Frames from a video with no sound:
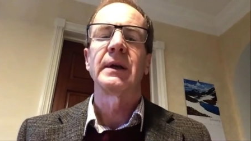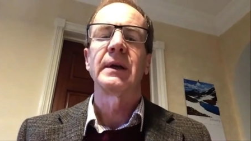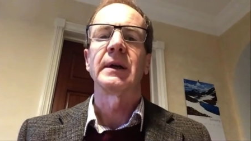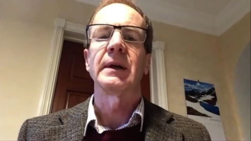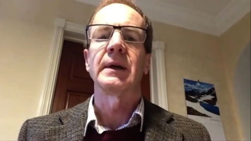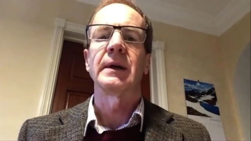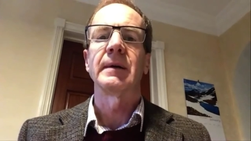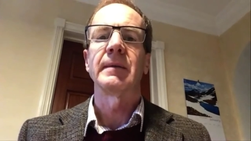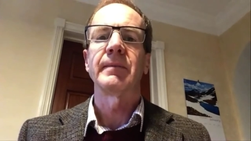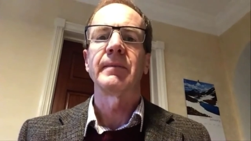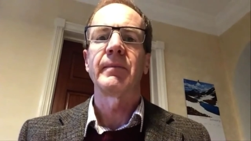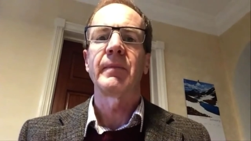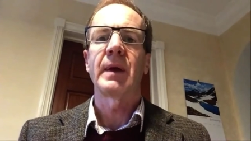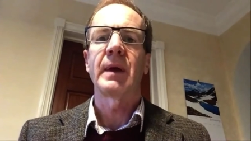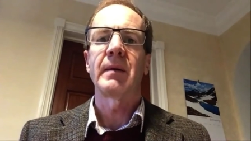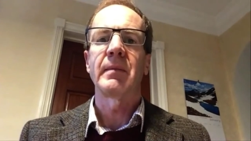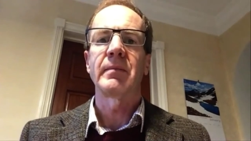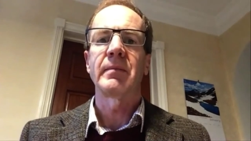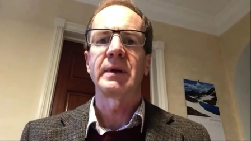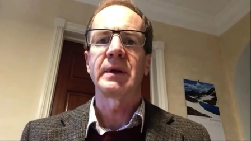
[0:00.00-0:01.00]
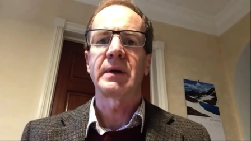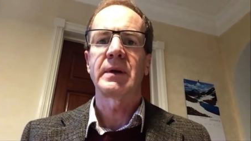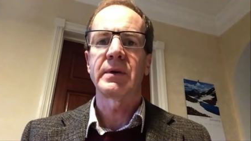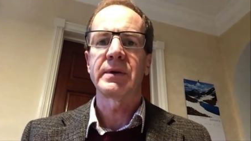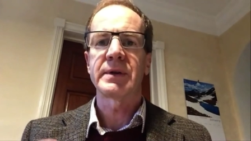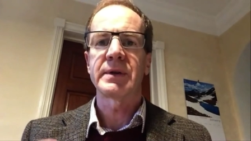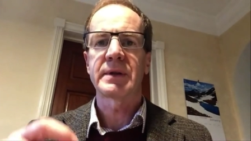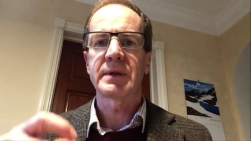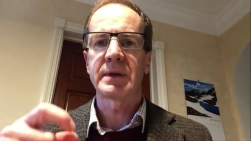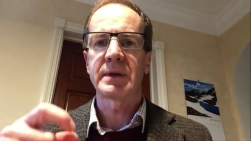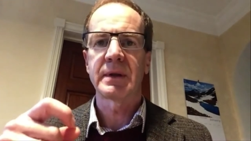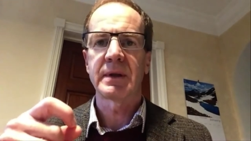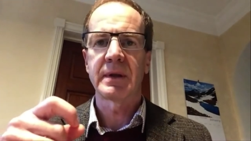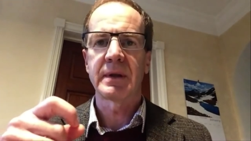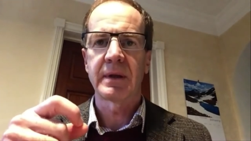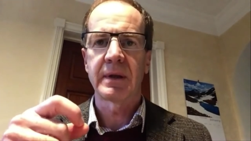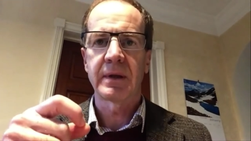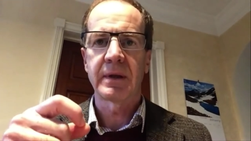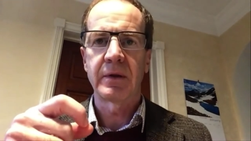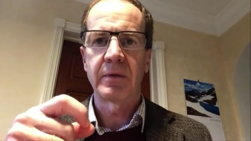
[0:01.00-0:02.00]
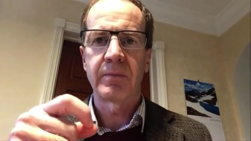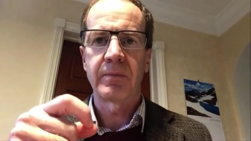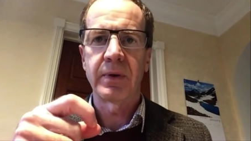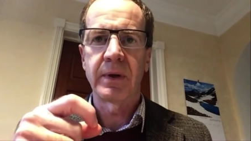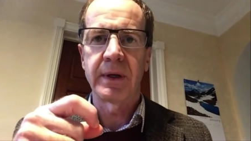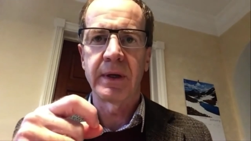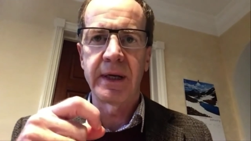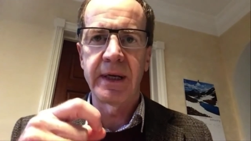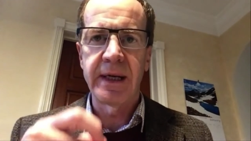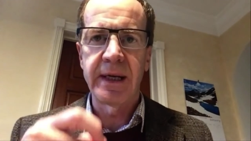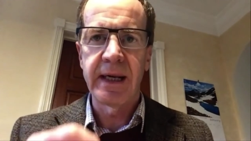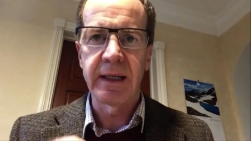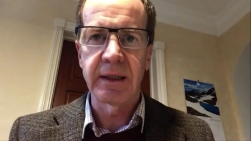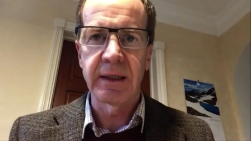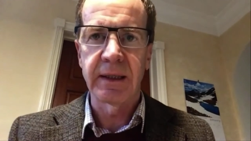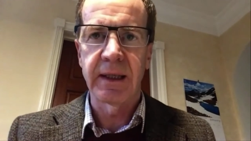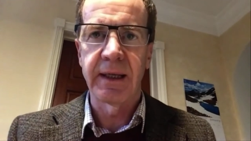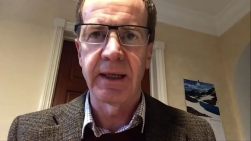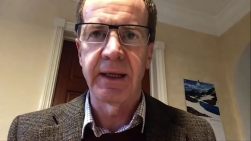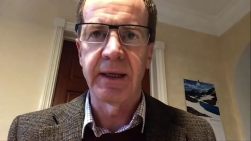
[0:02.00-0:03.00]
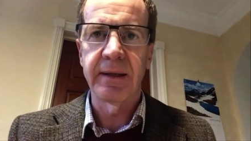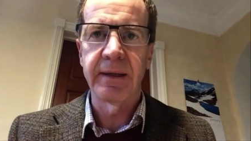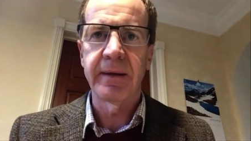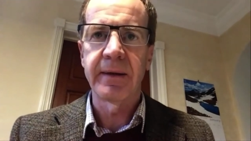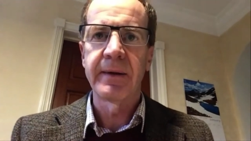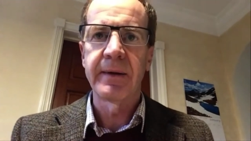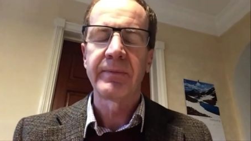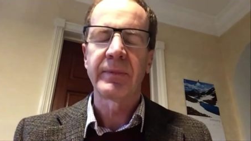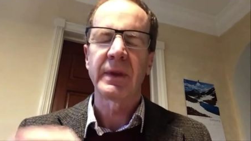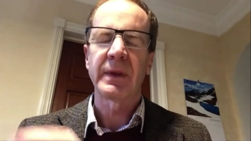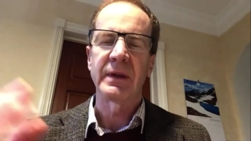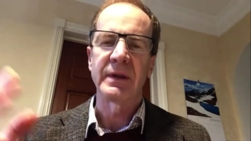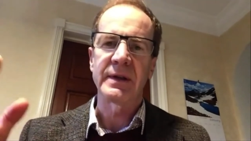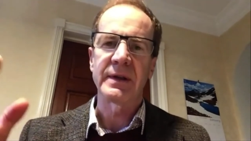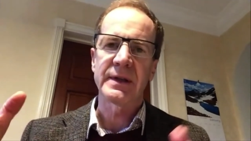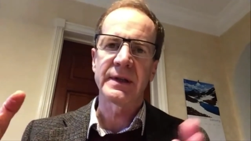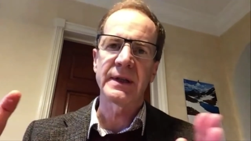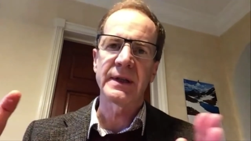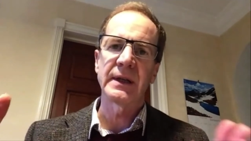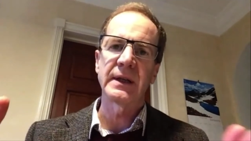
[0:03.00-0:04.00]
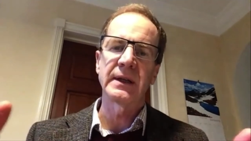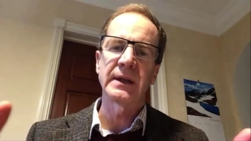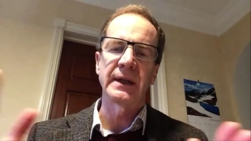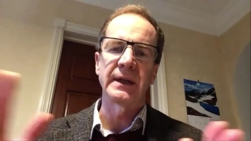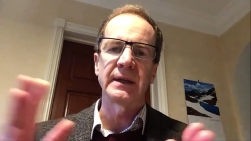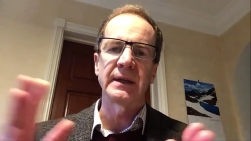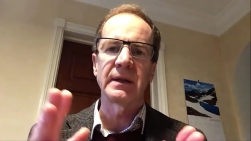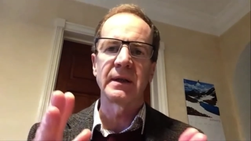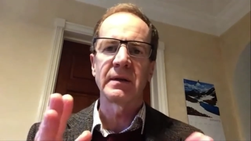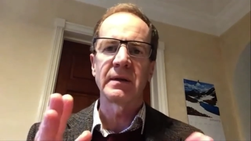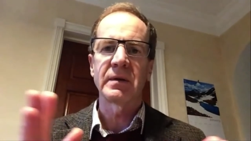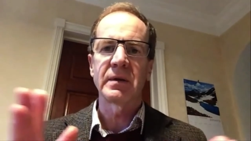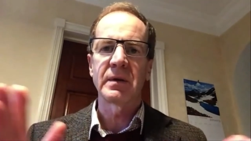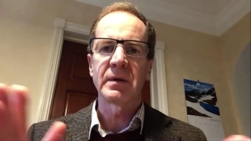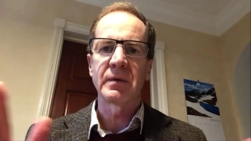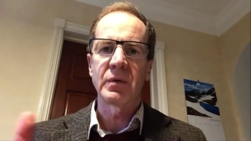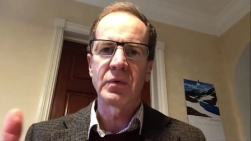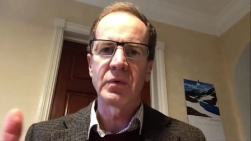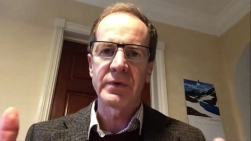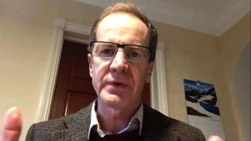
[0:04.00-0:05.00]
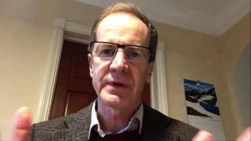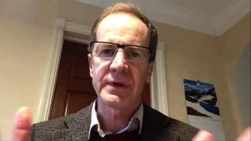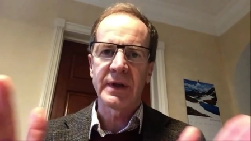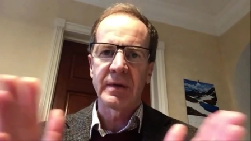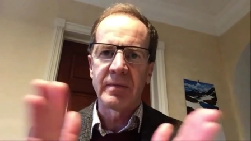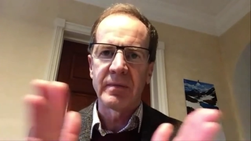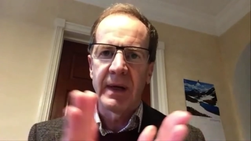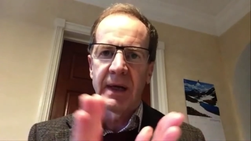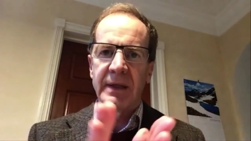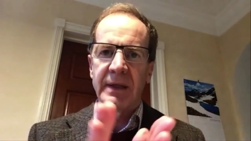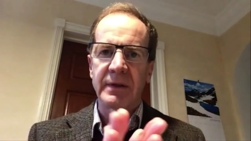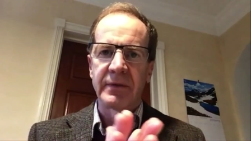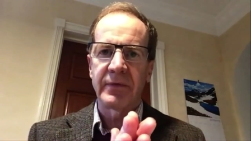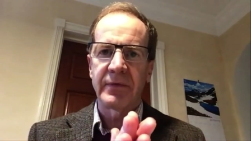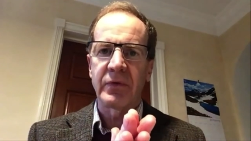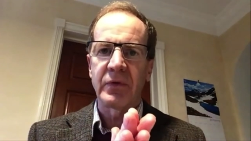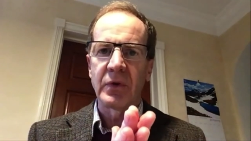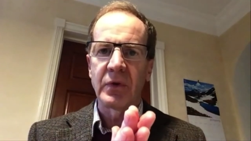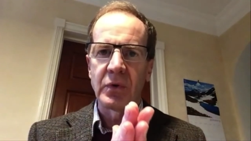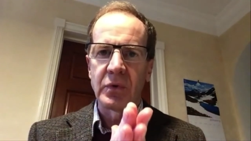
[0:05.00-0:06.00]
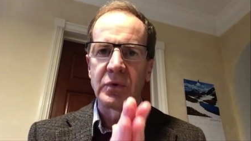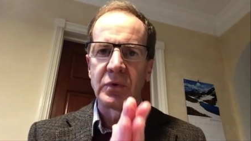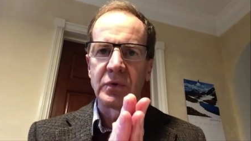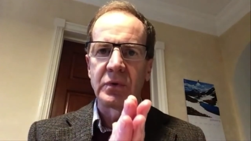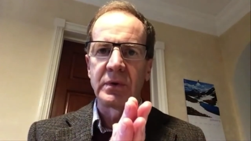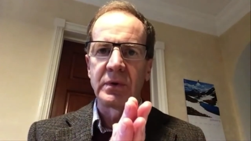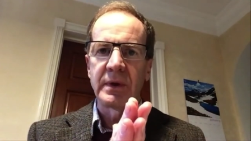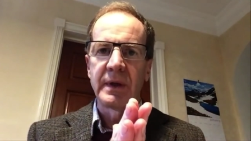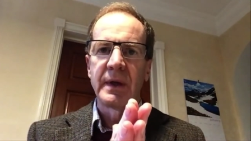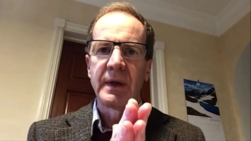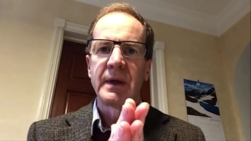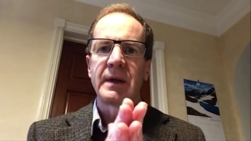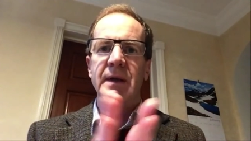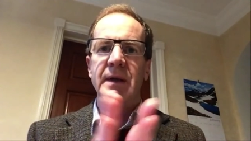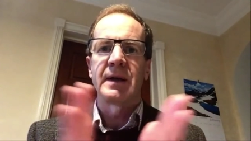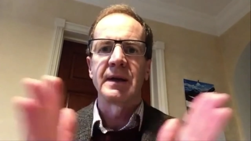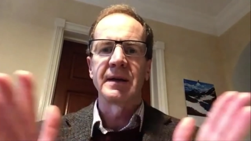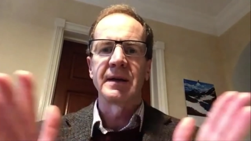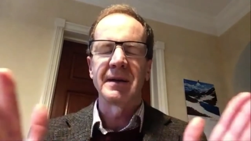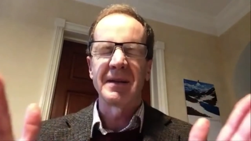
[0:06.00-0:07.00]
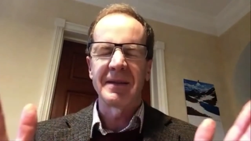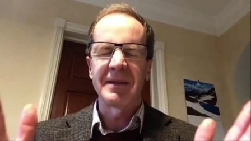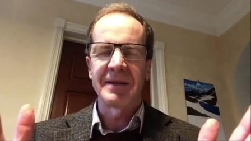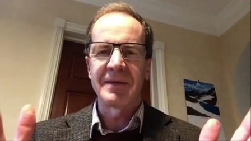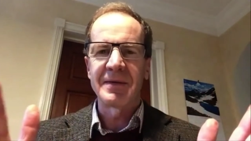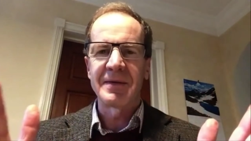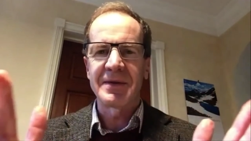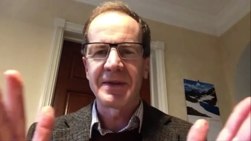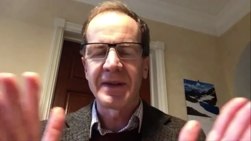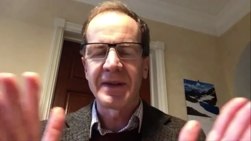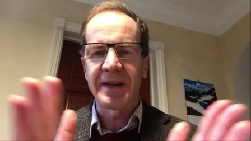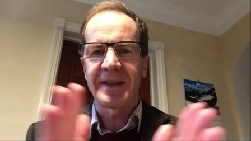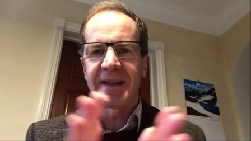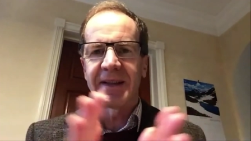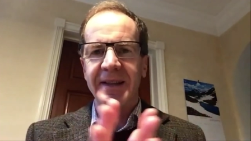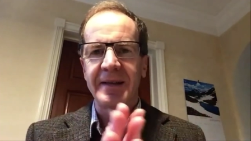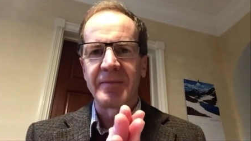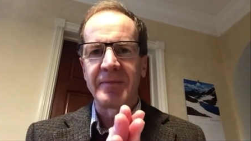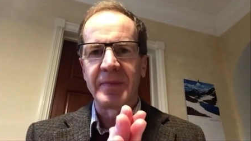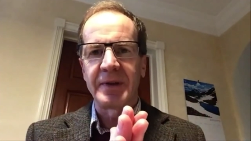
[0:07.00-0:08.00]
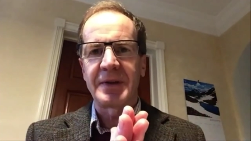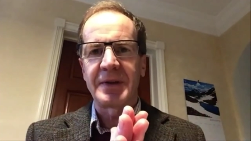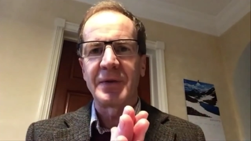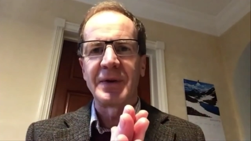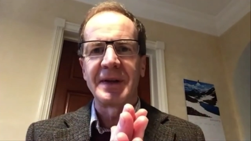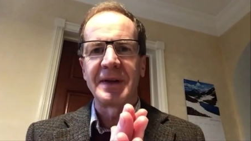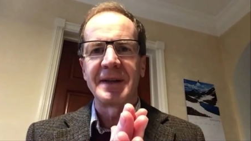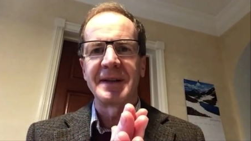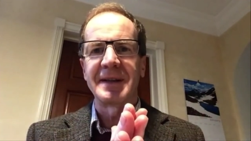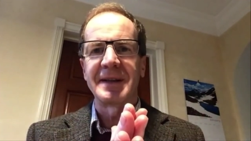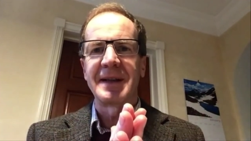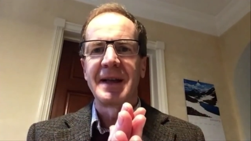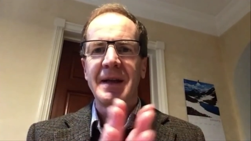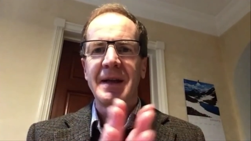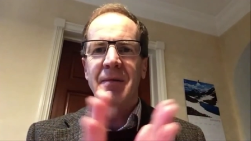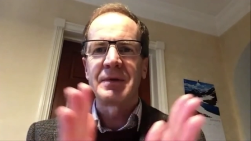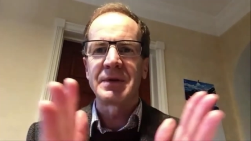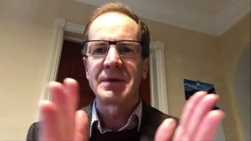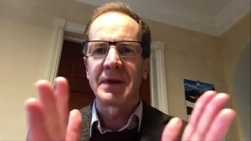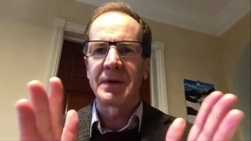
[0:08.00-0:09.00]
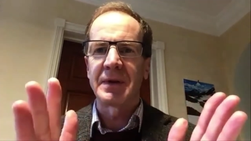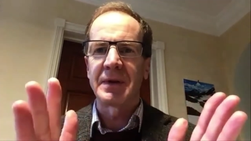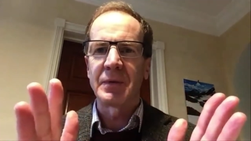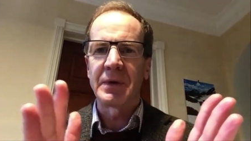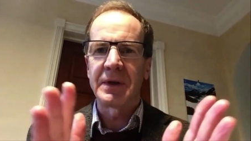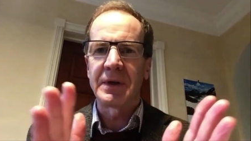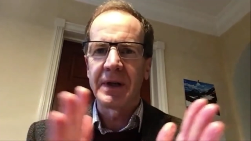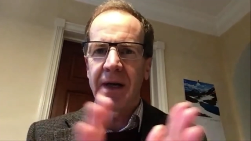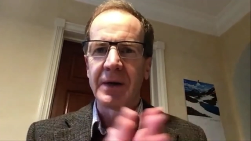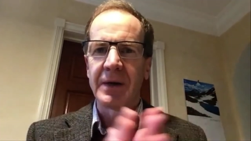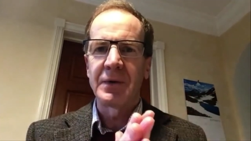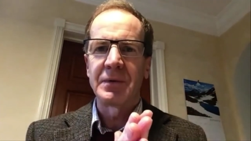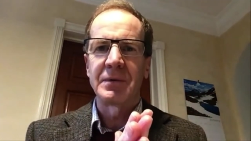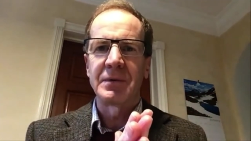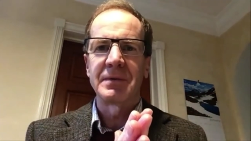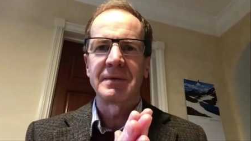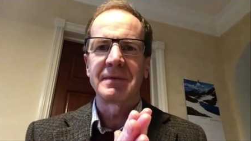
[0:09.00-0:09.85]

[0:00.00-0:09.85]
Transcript: Um, and because you put nil in, the ceiling also met the floor. Uh, there's nothing in between. So there were no